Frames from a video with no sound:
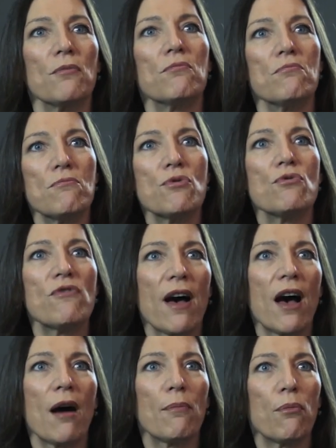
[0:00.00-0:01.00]
move
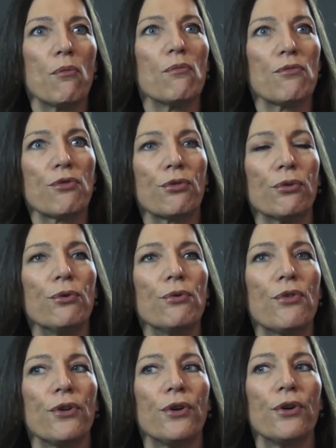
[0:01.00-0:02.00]
up through
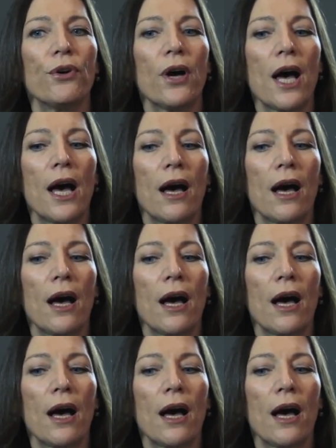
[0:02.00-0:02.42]
the